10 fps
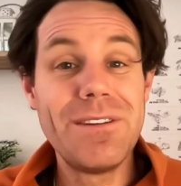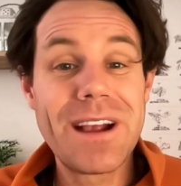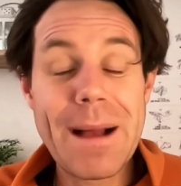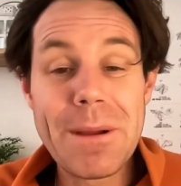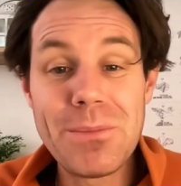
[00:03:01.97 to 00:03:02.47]
Leave a
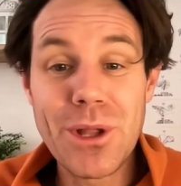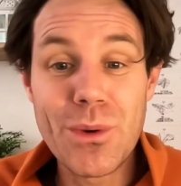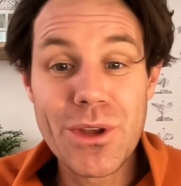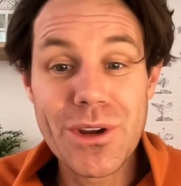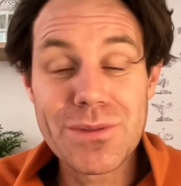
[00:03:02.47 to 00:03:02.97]
comment below
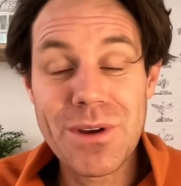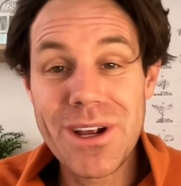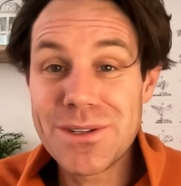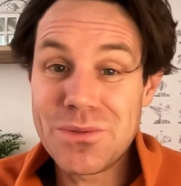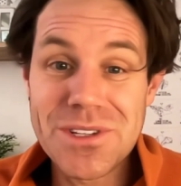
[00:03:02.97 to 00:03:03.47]
with your
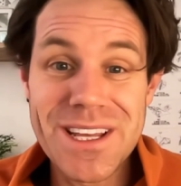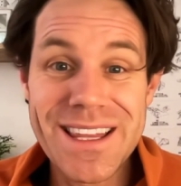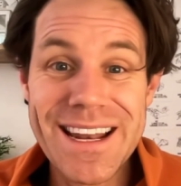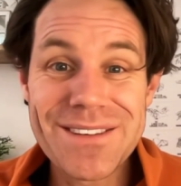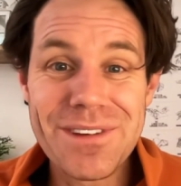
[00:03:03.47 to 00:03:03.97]
experience. We'll see you
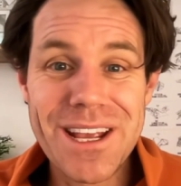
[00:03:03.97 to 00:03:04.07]
in the next